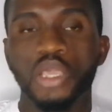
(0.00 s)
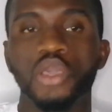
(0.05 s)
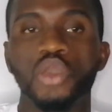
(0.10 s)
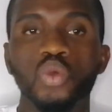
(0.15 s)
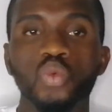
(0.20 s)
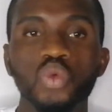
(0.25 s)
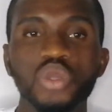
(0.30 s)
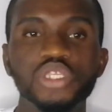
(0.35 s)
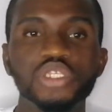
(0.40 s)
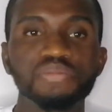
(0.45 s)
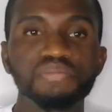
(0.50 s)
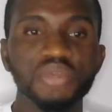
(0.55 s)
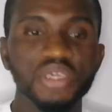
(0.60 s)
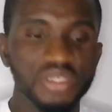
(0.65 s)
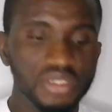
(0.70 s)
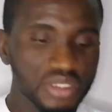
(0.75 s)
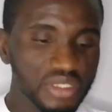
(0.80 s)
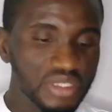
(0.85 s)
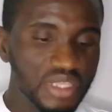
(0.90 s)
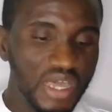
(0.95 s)
which
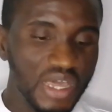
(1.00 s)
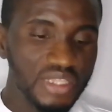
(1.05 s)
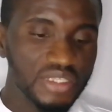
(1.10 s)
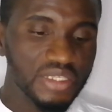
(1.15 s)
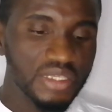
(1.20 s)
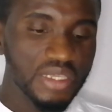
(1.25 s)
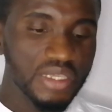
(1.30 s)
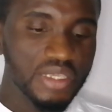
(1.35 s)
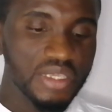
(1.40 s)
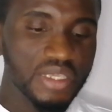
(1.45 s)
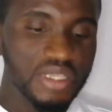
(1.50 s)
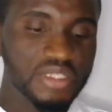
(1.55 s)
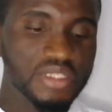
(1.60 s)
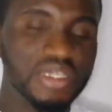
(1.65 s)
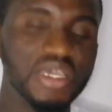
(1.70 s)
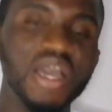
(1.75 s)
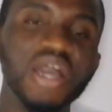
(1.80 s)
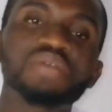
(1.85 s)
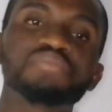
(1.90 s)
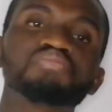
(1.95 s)
means that it
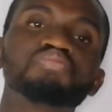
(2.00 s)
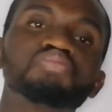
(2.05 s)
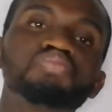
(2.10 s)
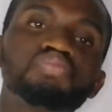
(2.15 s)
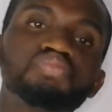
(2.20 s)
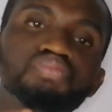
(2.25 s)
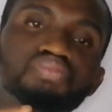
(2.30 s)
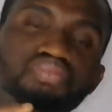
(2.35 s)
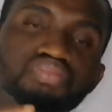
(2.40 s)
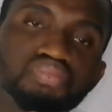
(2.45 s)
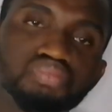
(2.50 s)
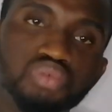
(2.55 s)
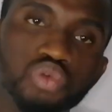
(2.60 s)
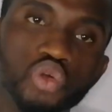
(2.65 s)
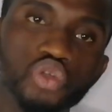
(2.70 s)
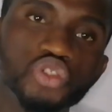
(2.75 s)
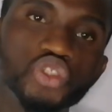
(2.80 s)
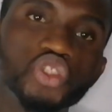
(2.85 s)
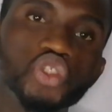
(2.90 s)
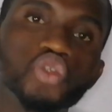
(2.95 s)
can
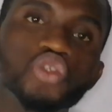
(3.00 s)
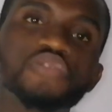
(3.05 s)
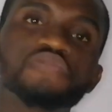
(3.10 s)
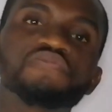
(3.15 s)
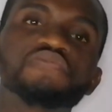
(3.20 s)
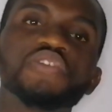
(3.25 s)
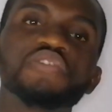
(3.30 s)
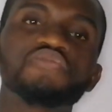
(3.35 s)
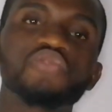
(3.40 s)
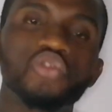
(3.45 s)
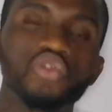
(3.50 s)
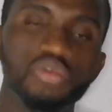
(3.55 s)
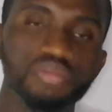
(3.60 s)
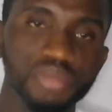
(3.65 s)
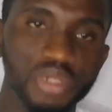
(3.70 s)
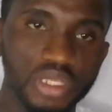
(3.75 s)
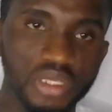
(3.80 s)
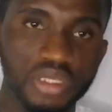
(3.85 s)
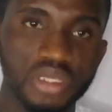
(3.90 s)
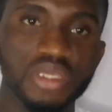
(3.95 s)
produce
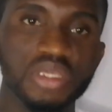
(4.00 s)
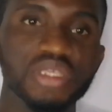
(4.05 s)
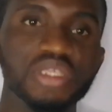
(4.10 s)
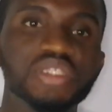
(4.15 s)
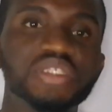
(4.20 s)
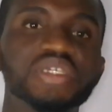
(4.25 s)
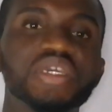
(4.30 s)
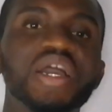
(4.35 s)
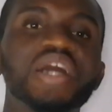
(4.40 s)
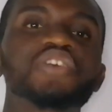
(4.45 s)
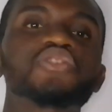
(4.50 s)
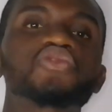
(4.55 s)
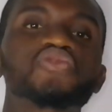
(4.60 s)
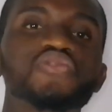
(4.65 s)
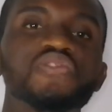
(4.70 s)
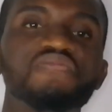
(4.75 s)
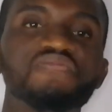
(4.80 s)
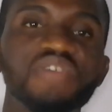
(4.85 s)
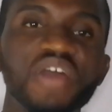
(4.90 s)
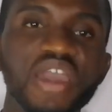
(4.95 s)
favorably. It can
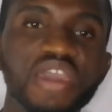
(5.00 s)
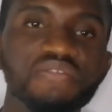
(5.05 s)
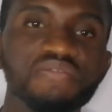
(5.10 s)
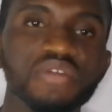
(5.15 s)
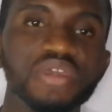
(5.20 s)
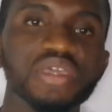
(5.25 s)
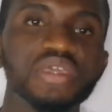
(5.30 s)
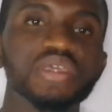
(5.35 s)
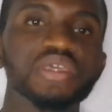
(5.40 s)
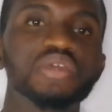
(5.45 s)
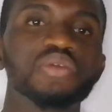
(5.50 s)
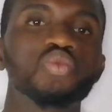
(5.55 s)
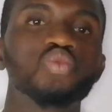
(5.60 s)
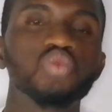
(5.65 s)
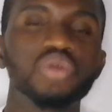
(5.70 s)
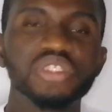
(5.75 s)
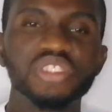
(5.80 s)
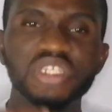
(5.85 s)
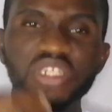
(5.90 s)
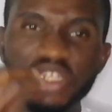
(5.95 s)
survive
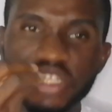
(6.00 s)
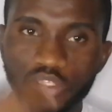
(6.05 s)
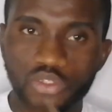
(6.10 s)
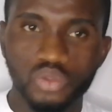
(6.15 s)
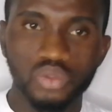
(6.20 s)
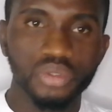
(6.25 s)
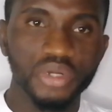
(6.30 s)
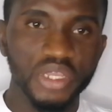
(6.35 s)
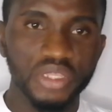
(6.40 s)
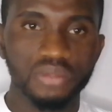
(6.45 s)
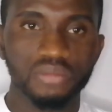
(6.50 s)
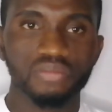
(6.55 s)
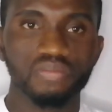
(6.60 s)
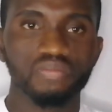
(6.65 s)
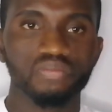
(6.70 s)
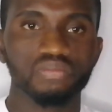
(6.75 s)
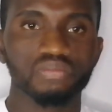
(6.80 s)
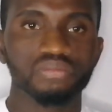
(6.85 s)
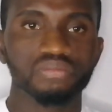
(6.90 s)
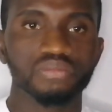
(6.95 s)
with little rain.
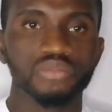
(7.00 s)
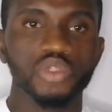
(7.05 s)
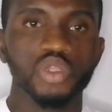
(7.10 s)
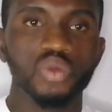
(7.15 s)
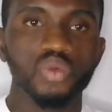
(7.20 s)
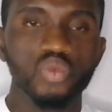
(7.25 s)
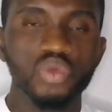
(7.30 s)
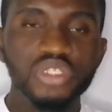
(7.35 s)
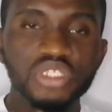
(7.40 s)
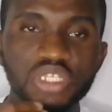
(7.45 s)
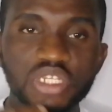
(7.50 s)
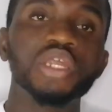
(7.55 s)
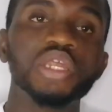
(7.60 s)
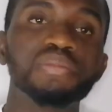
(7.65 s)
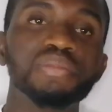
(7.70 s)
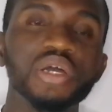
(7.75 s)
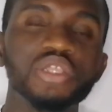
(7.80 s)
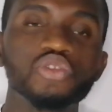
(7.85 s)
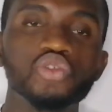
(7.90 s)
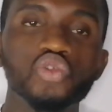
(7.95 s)
With
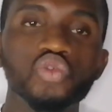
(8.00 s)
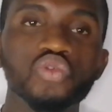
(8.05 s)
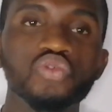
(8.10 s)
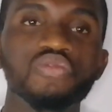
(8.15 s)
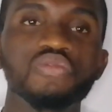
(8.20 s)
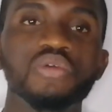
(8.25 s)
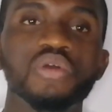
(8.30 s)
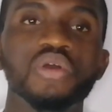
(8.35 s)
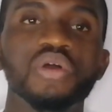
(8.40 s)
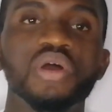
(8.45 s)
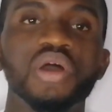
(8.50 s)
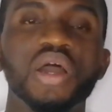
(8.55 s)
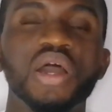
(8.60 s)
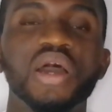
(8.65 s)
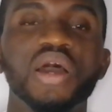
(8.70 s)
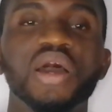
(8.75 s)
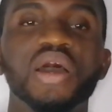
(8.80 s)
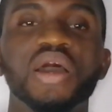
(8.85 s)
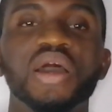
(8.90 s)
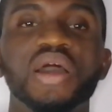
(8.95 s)
number two
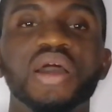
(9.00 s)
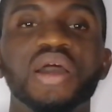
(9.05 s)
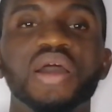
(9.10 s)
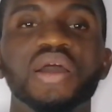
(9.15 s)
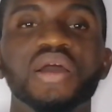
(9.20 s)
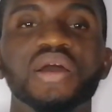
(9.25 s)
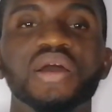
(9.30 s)
uh,